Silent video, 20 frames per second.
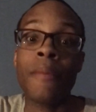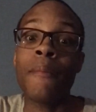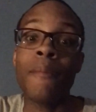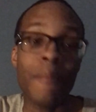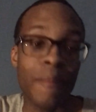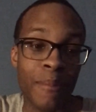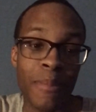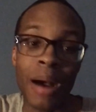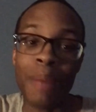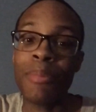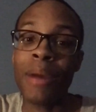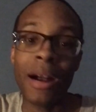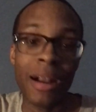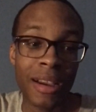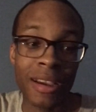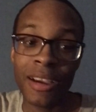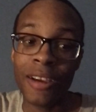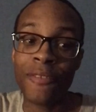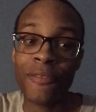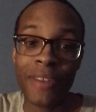My
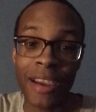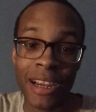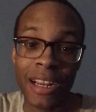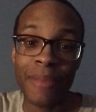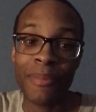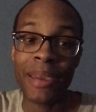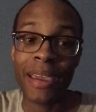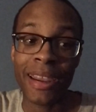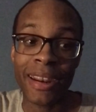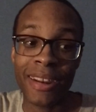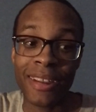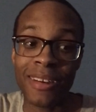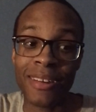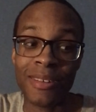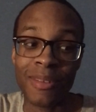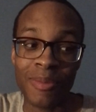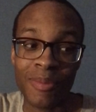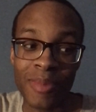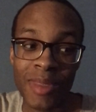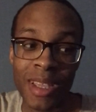good friend Amanda.
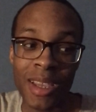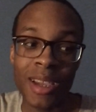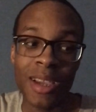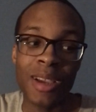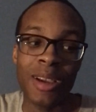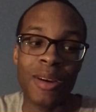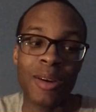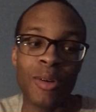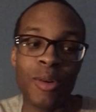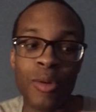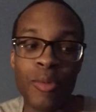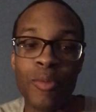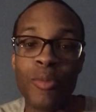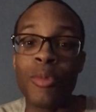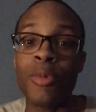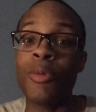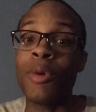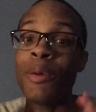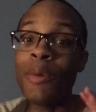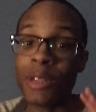
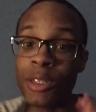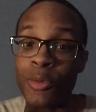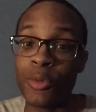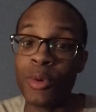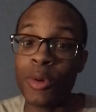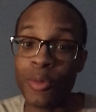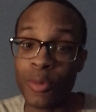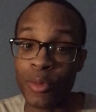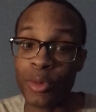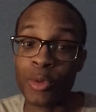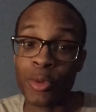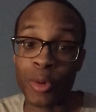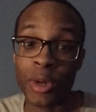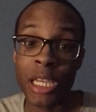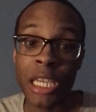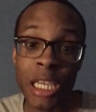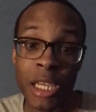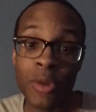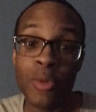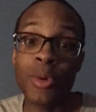We went to
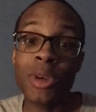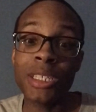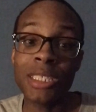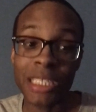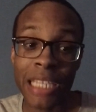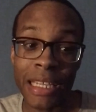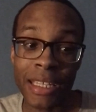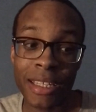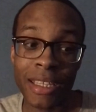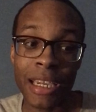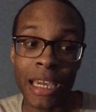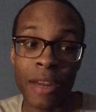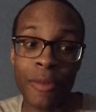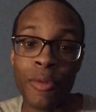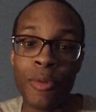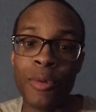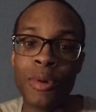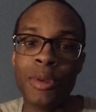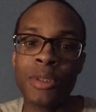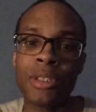3 Wiz games together.
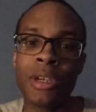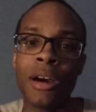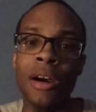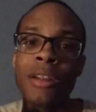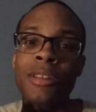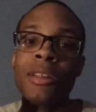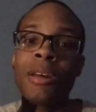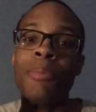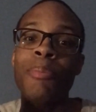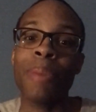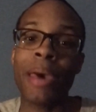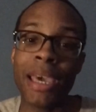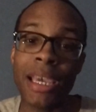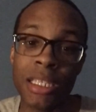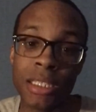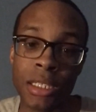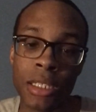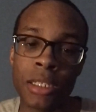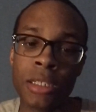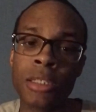We saw the
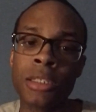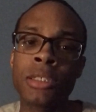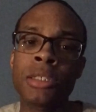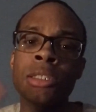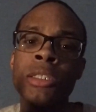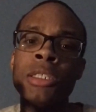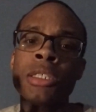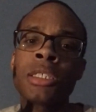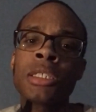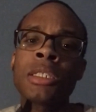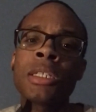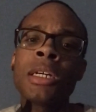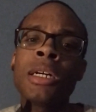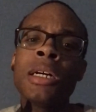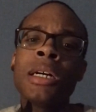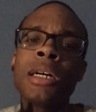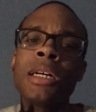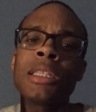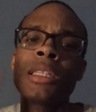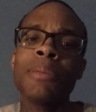Pacers,
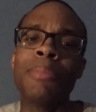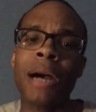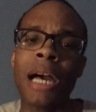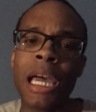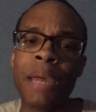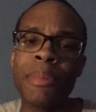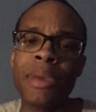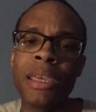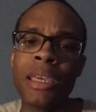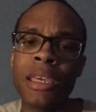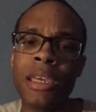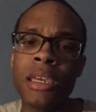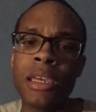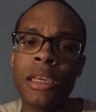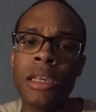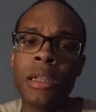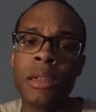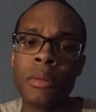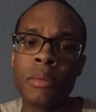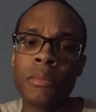the Miami
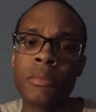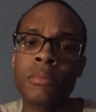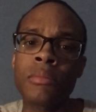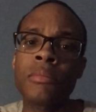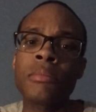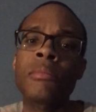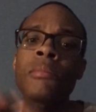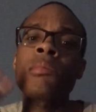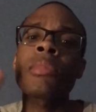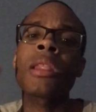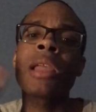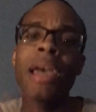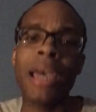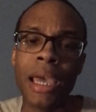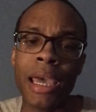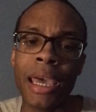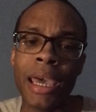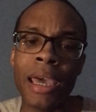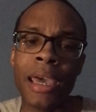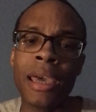Heat,
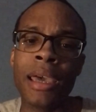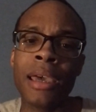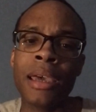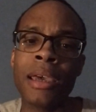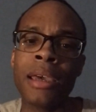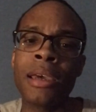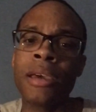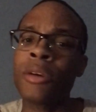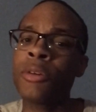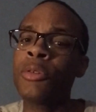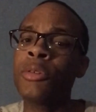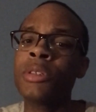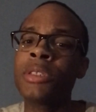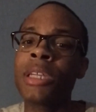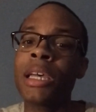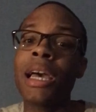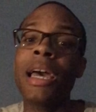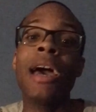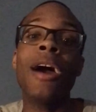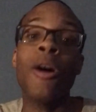and who was
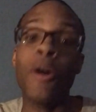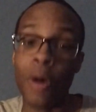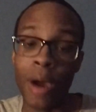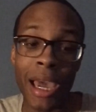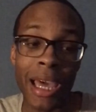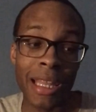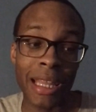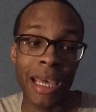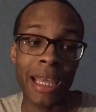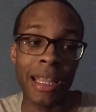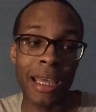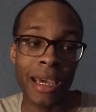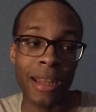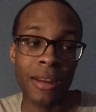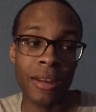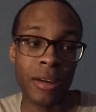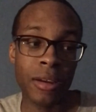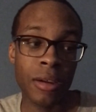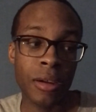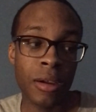it? Oh,
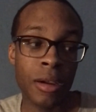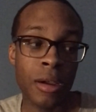Atlanta.